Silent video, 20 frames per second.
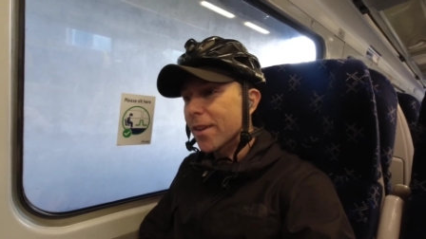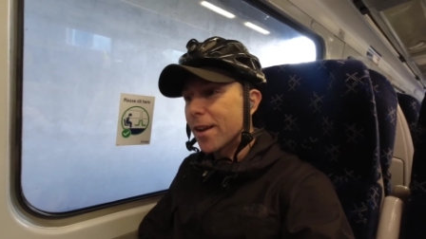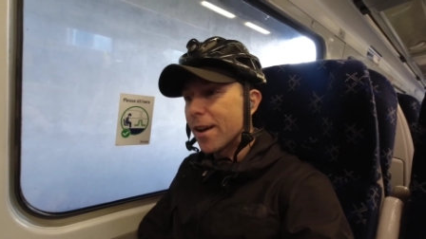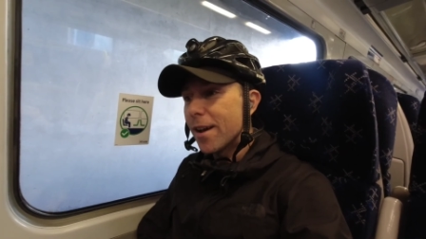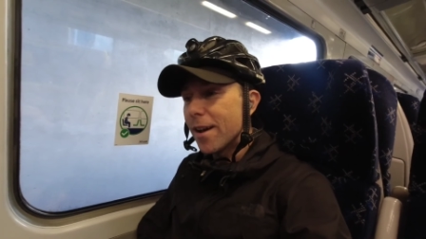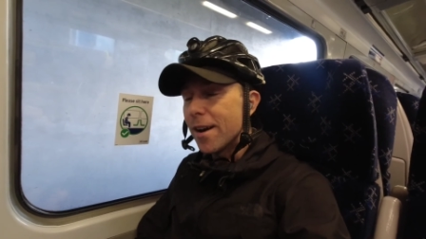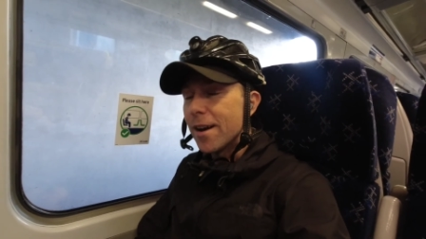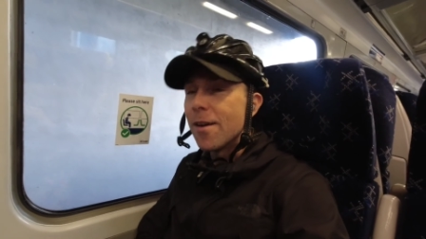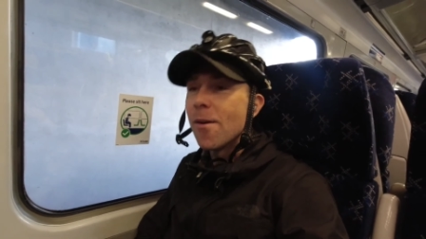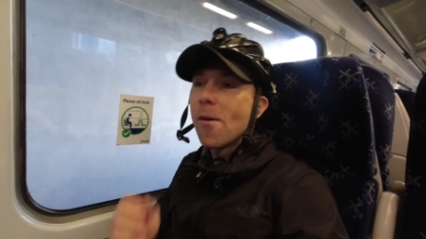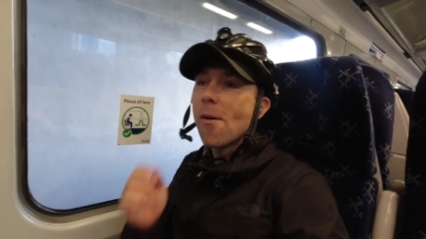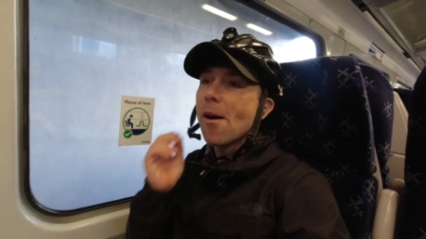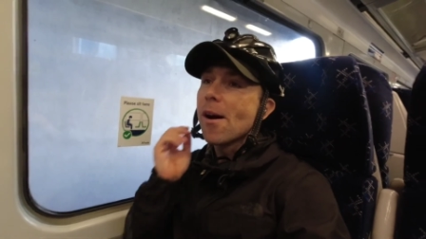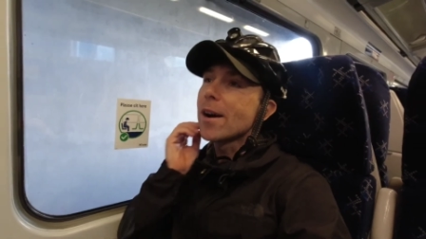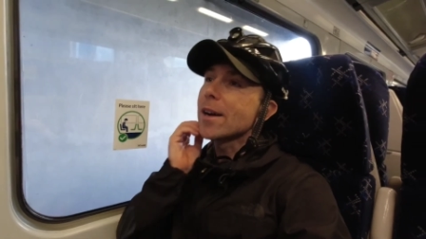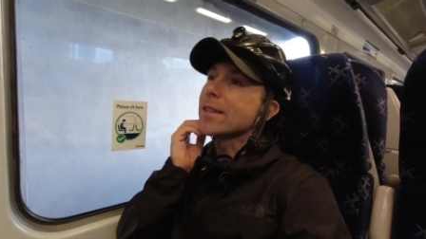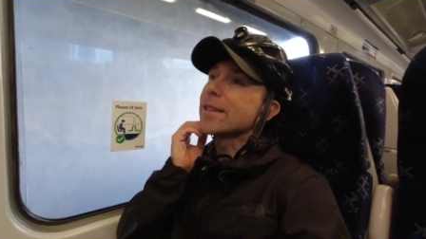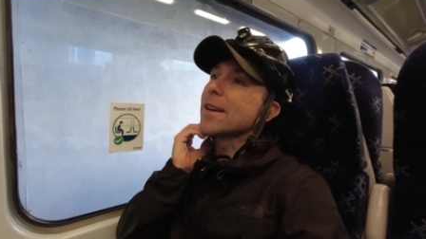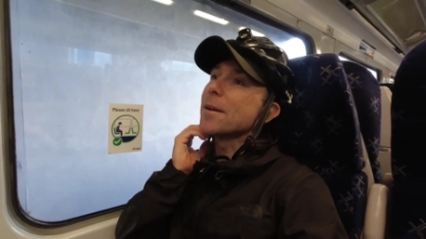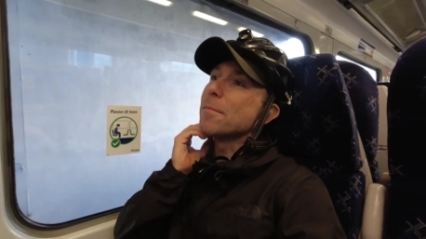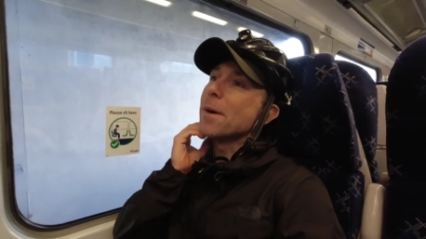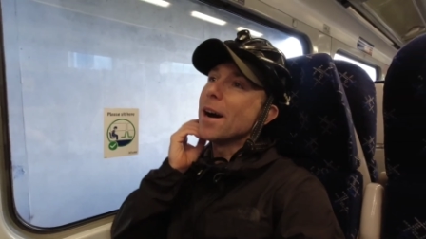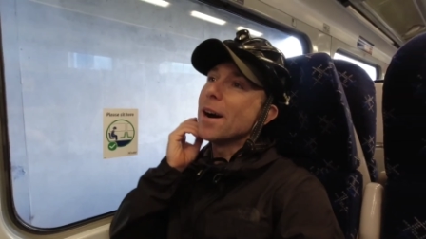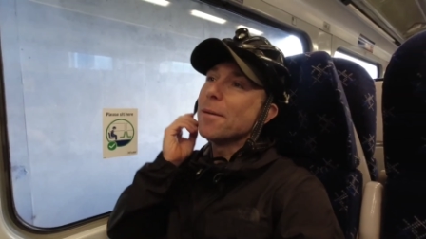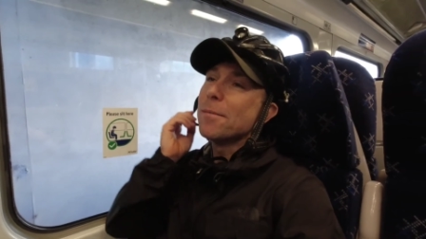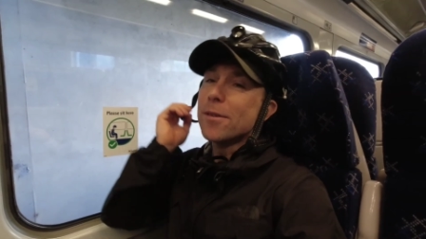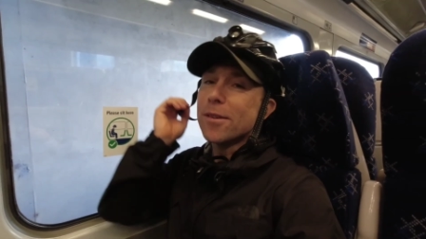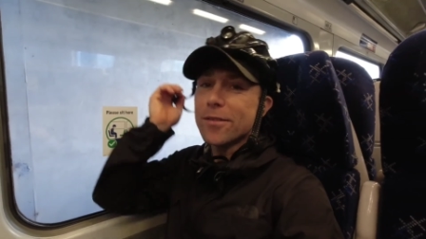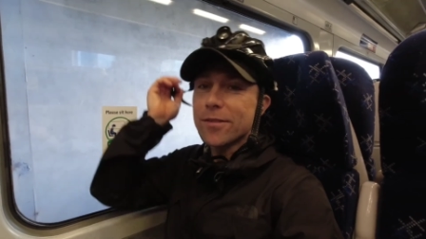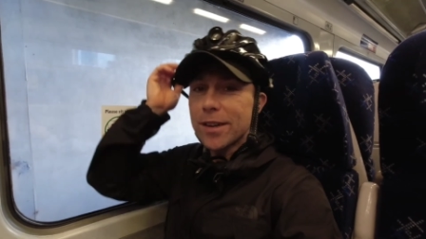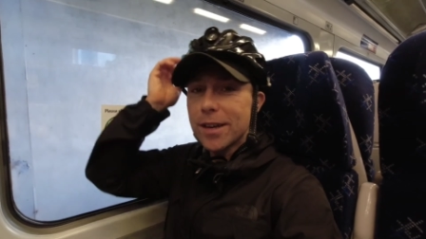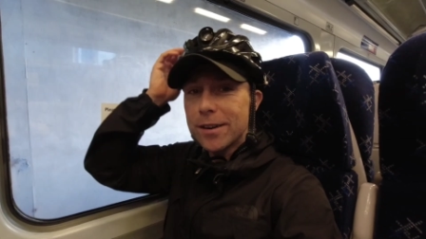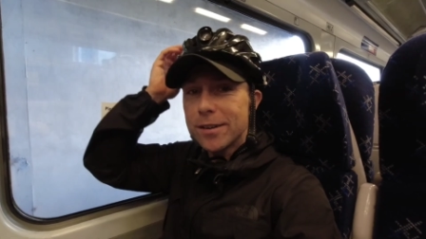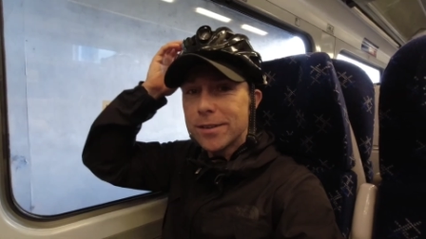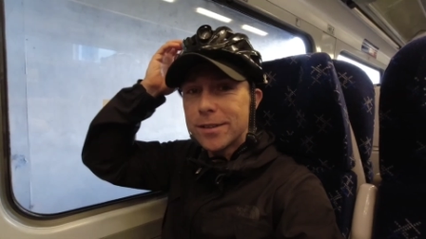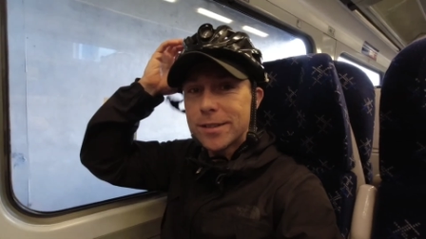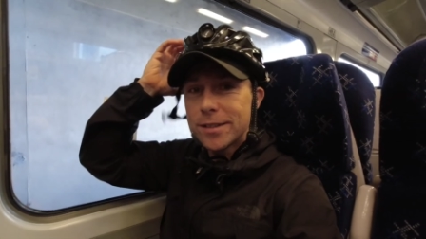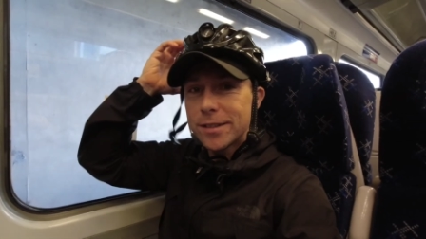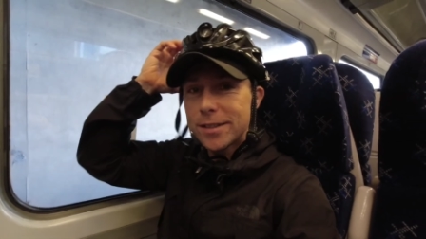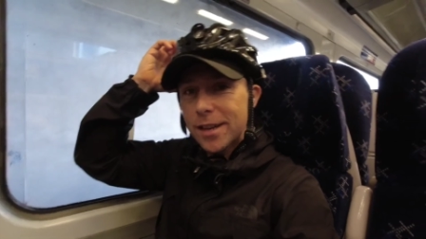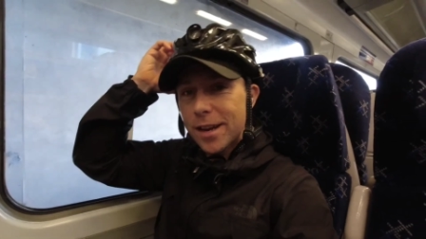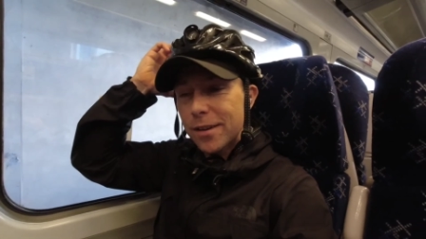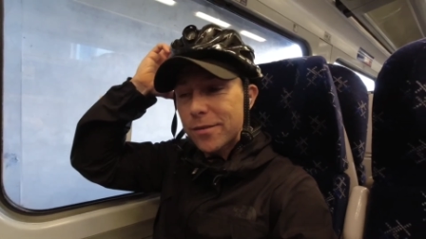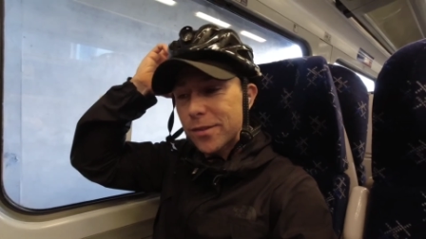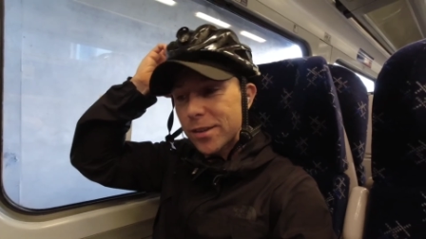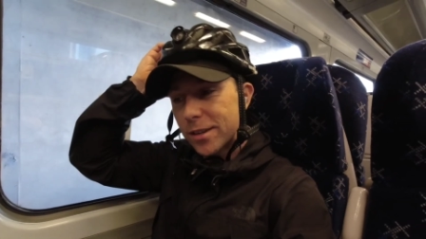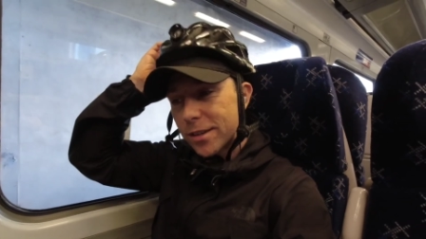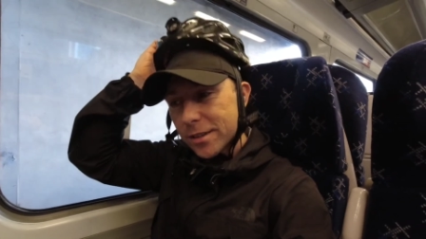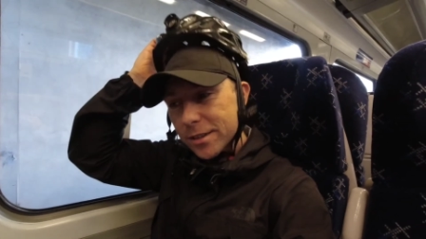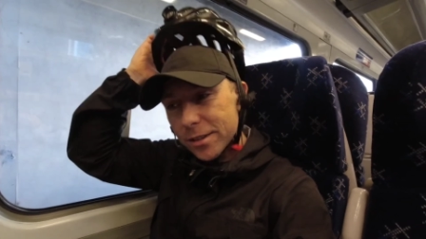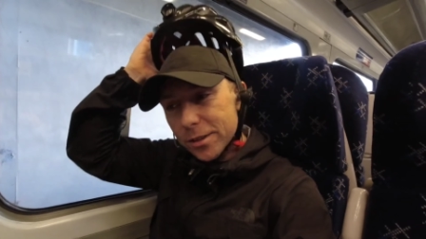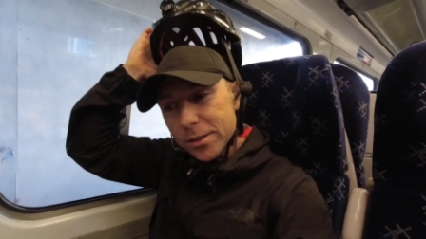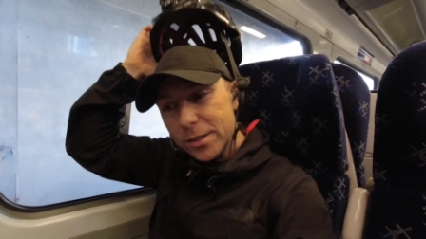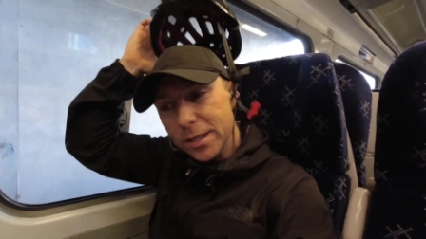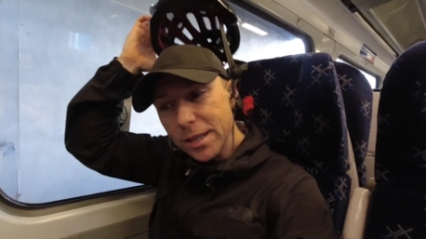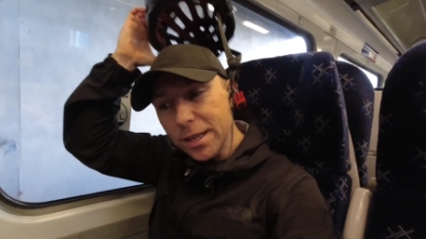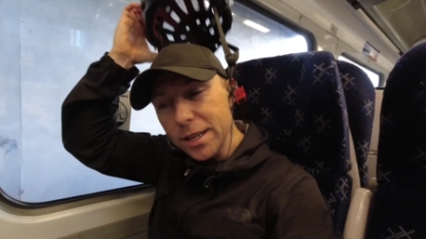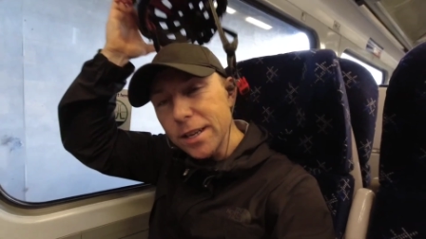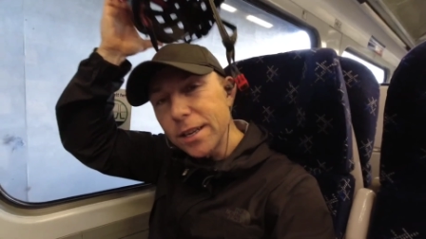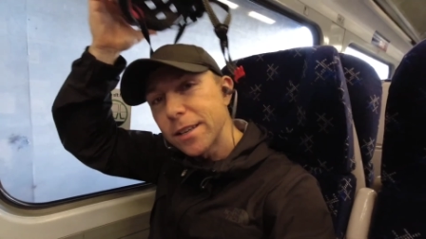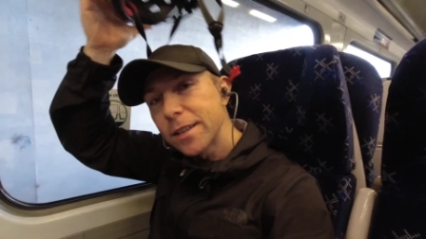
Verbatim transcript: yeah, I can take my helmet off now. Don't have to look so silly.